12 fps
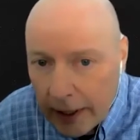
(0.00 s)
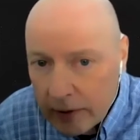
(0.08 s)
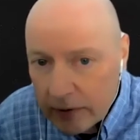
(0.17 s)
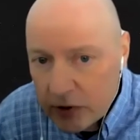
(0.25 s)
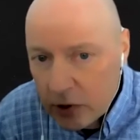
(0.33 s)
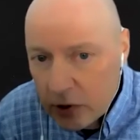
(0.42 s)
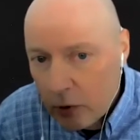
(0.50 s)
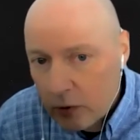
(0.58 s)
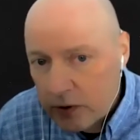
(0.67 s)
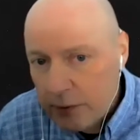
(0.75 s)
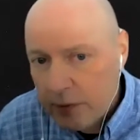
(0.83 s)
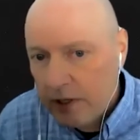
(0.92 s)

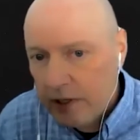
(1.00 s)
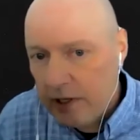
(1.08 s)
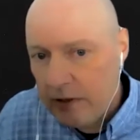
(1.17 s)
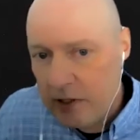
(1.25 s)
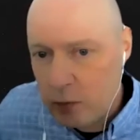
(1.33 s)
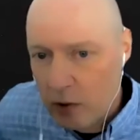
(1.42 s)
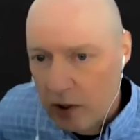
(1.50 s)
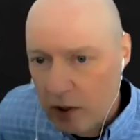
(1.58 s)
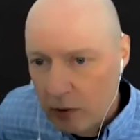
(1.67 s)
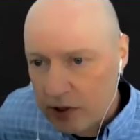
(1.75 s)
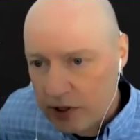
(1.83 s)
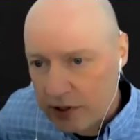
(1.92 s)
So typically these
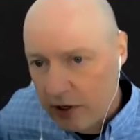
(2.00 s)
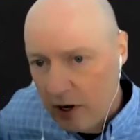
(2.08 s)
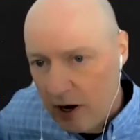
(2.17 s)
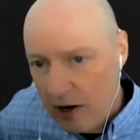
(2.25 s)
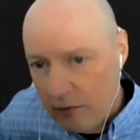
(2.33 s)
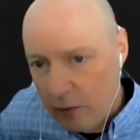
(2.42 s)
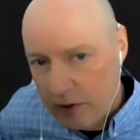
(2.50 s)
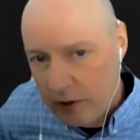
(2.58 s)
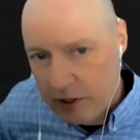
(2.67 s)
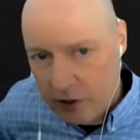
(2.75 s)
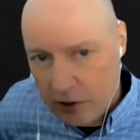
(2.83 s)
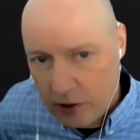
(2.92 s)
workloads start off with an
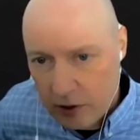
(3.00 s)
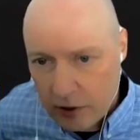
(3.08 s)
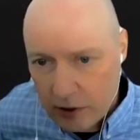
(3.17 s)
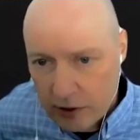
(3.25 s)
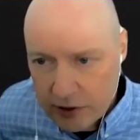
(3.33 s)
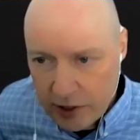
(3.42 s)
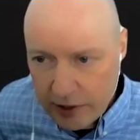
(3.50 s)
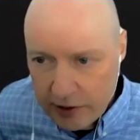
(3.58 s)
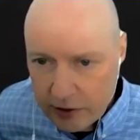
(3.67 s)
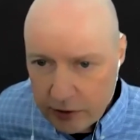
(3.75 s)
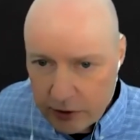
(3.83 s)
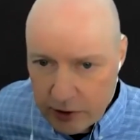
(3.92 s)
engineer or a
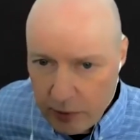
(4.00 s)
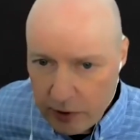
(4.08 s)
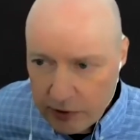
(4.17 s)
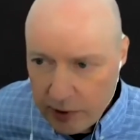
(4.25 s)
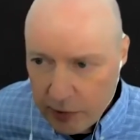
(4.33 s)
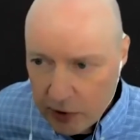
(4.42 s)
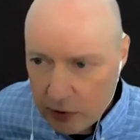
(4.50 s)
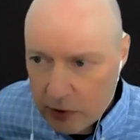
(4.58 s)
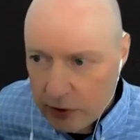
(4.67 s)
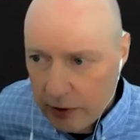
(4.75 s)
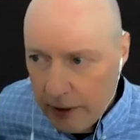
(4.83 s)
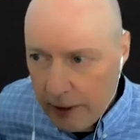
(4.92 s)
scientist or some other type of
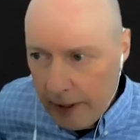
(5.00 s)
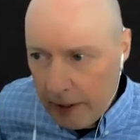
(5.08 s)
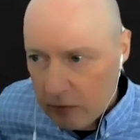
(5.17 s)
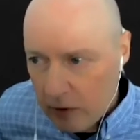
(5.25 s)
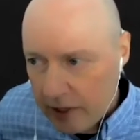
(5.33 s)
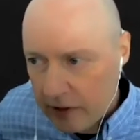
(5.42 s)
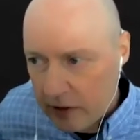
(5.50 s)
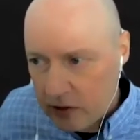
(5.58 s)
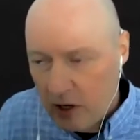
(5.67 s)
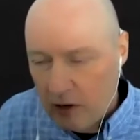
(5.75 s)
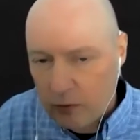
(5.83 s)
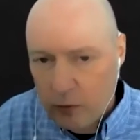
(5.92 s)
user running the
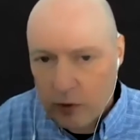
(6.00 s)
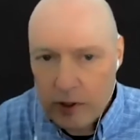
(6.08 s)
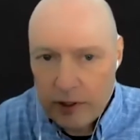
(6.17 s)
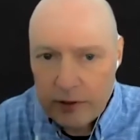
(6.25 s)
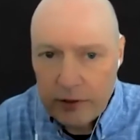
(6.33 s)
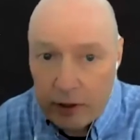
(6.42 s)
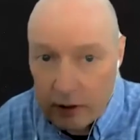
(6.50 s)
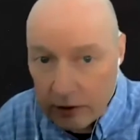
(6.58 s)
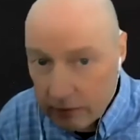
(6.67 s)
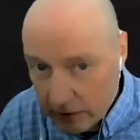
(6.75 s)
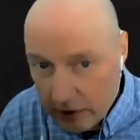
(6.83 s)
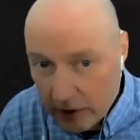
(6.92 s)
software on their
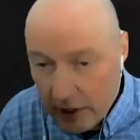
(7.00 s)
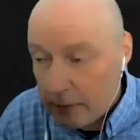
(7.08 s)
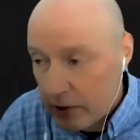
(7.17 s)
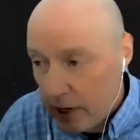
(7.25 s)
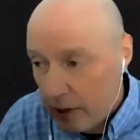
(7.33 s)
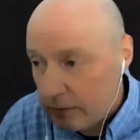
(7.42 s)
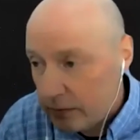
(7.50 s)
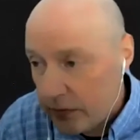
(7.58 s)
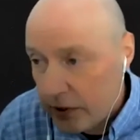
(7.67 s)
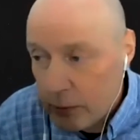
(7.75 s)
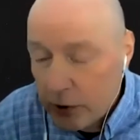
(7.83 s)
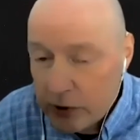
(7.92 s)
laptop,
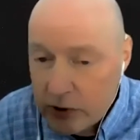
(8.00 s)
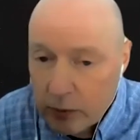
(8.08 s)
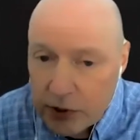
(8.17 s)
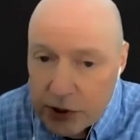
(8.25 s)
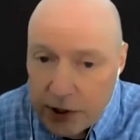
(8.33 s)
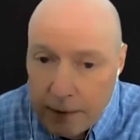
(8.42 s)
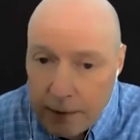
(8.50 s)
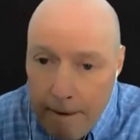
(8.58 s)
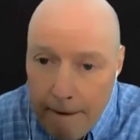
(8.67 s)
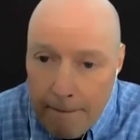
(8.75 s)
their personal machine.